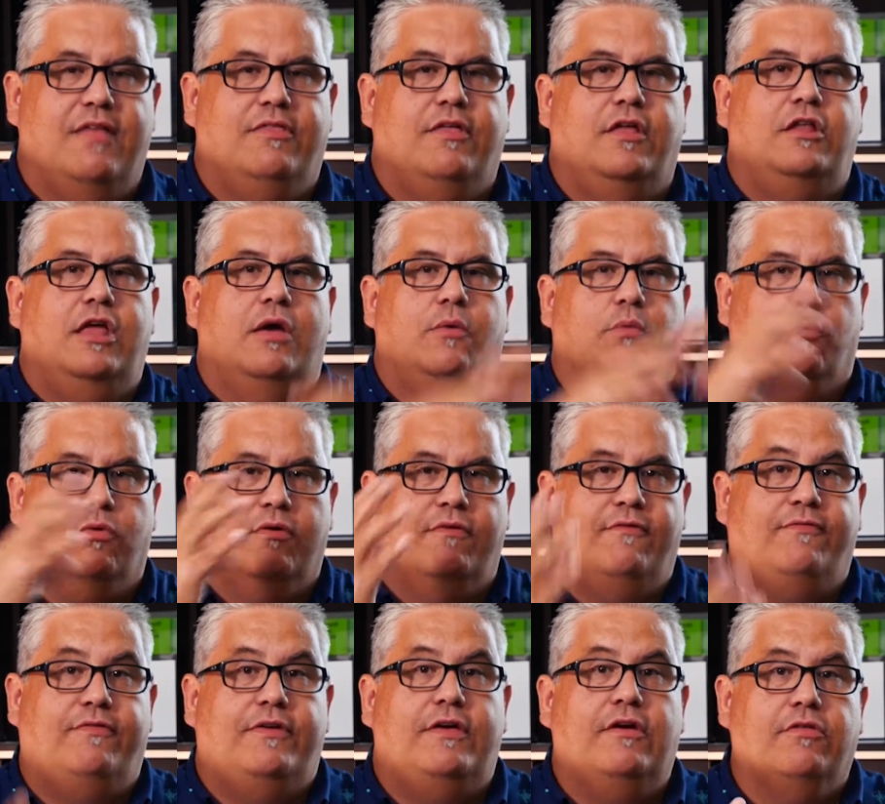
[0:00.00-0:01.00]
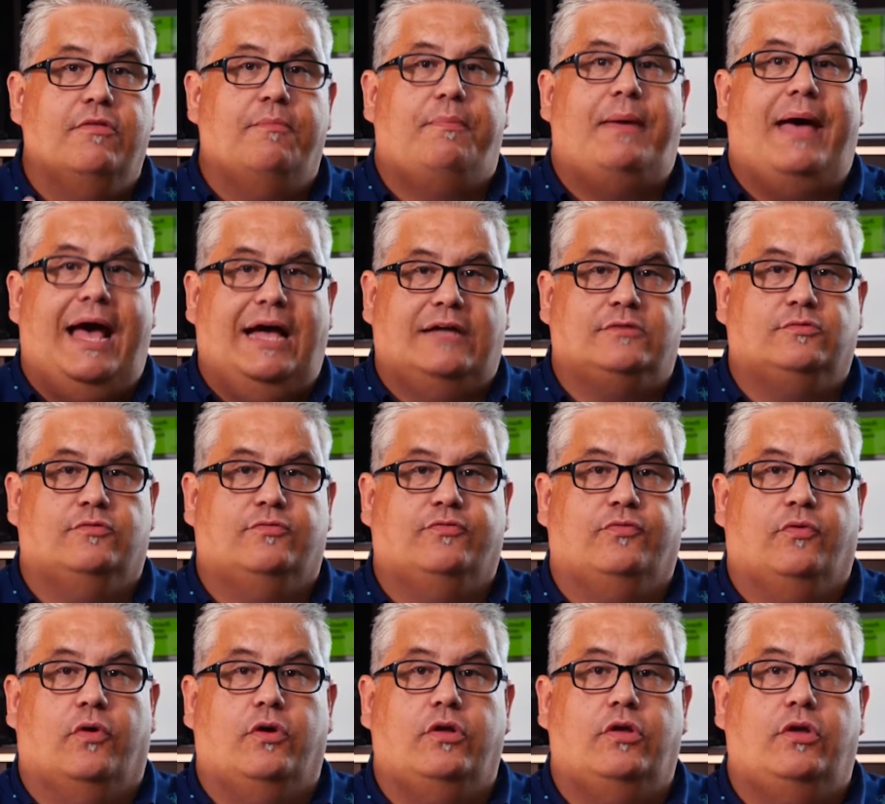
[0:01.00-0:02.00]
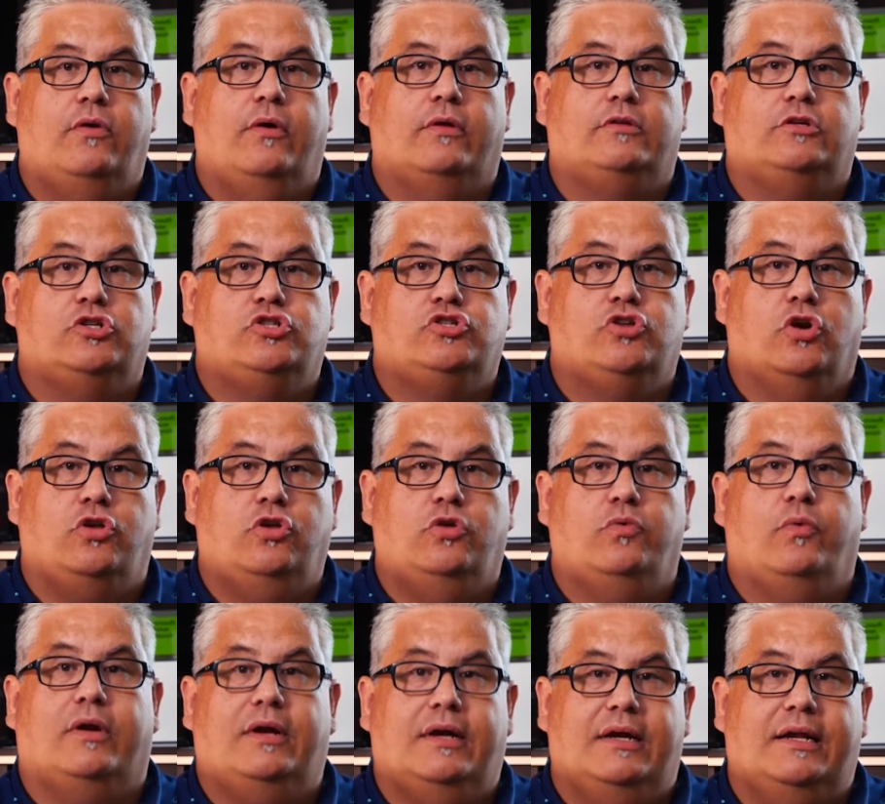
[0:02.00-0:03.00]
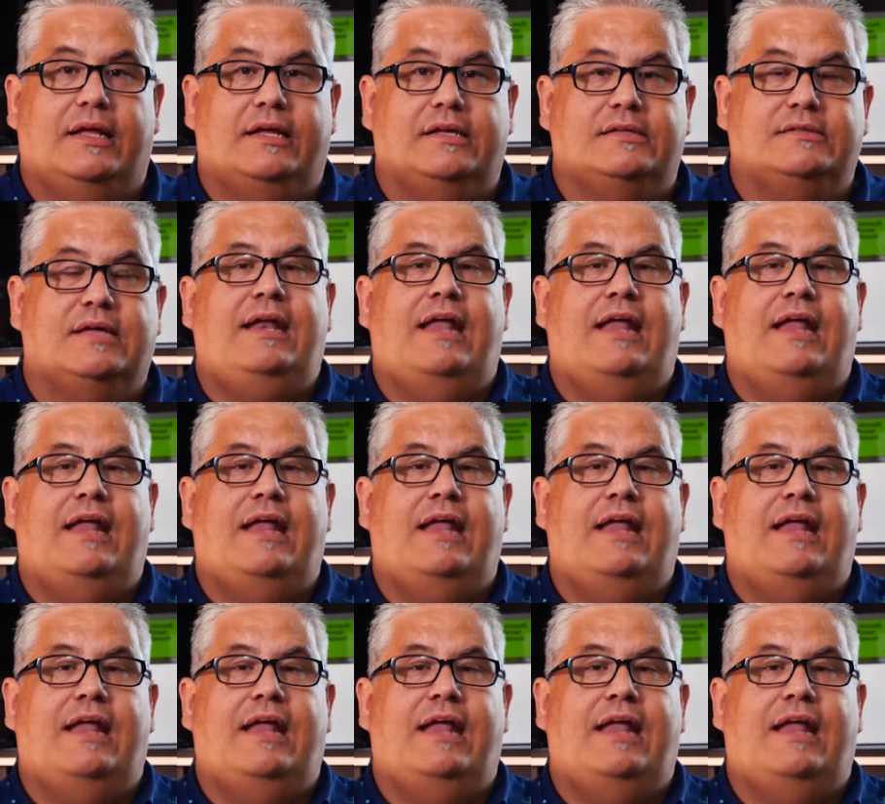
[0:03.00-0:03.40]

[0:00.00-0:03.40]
then it will reveal the password for you to show you what it is.